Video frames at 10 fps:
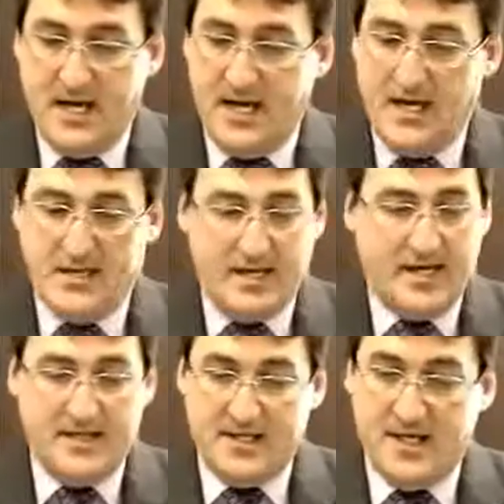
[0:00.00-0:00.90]
And like
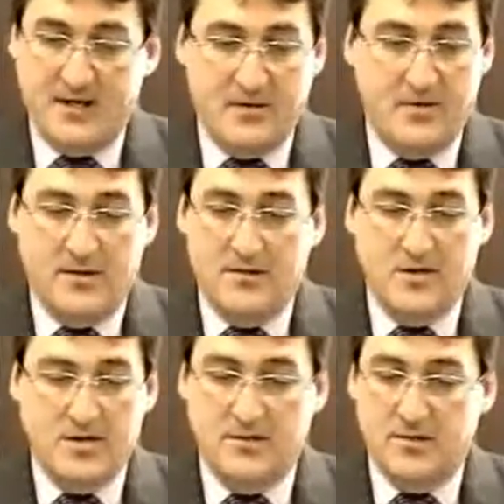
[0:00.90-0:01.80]
I say, an
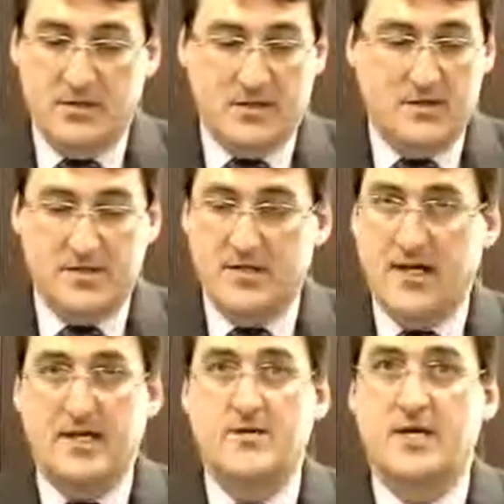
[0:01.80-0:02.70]
emotional roller coaster
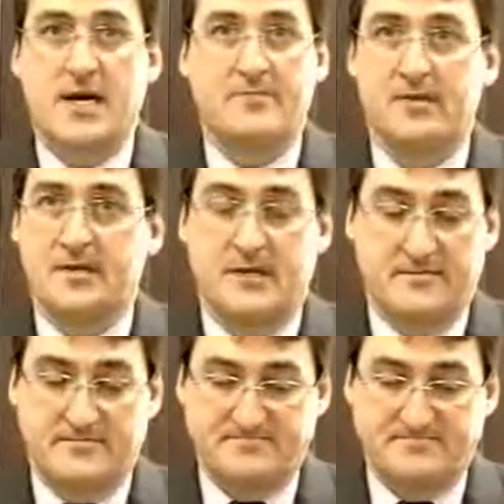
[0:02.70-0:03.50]
like you can't believe.